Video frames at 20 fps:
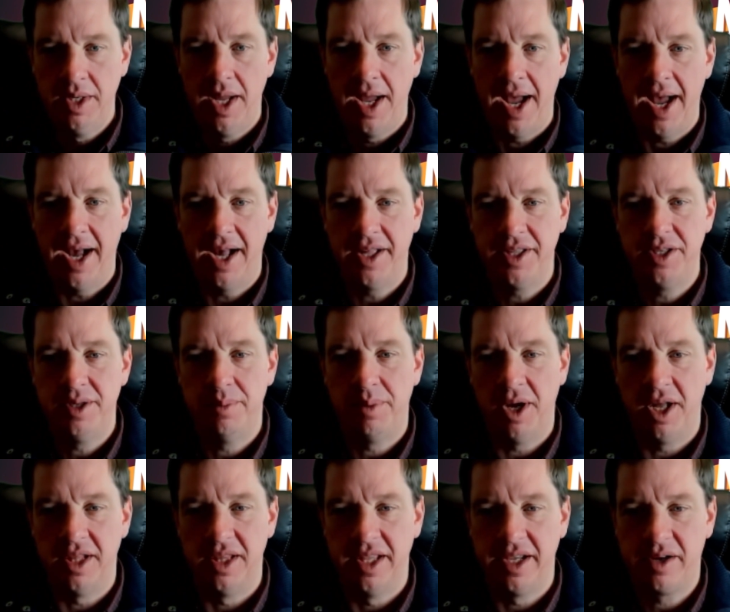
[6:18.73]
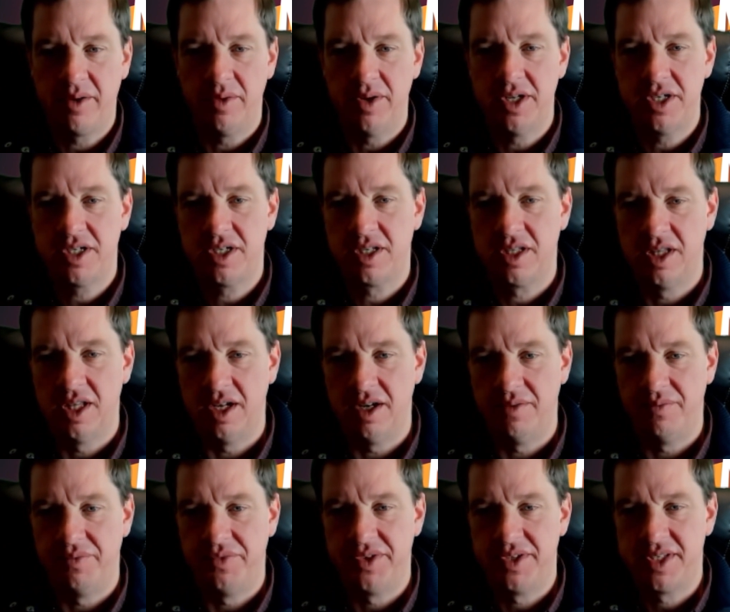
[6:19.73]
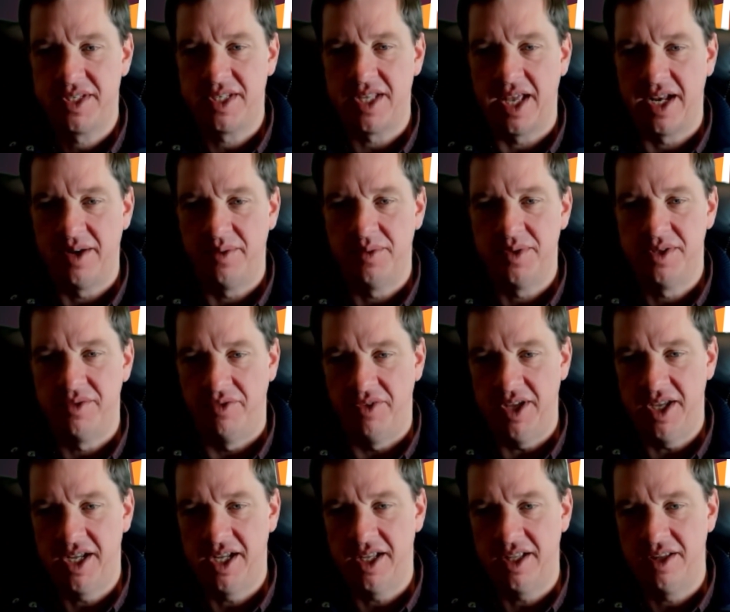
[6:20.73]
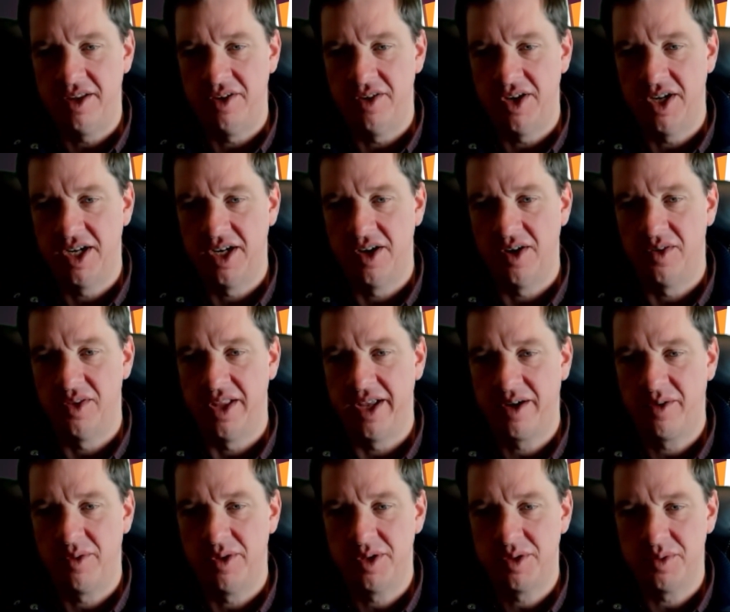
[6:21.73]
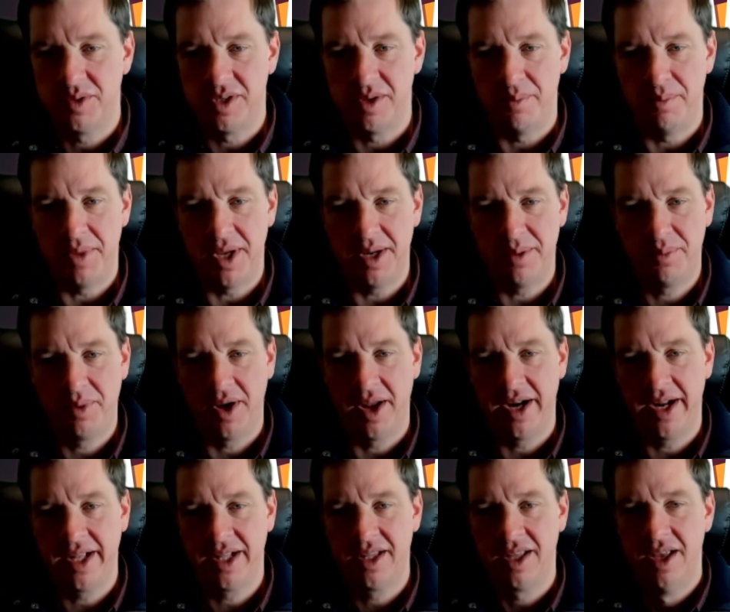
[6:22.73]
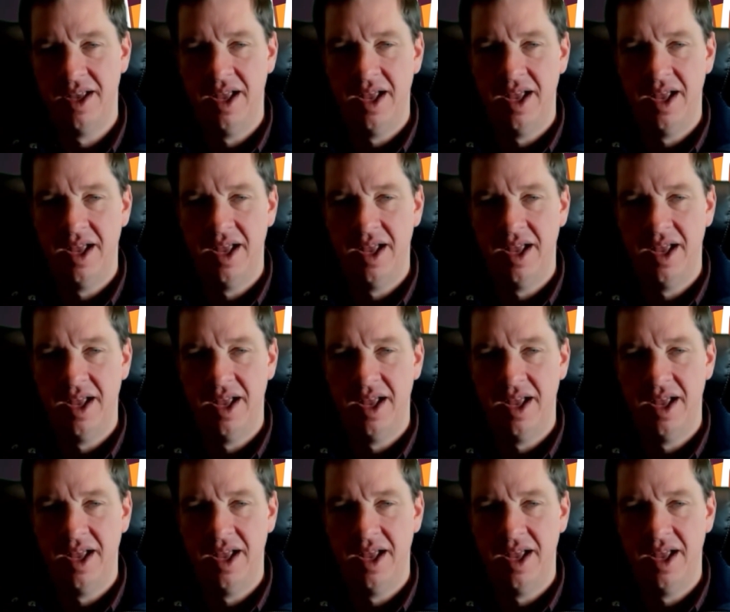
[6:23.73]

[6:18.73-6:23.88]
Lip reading: Alan, you bought licorice that said it was vegan. You didn't know licorice was a meat product.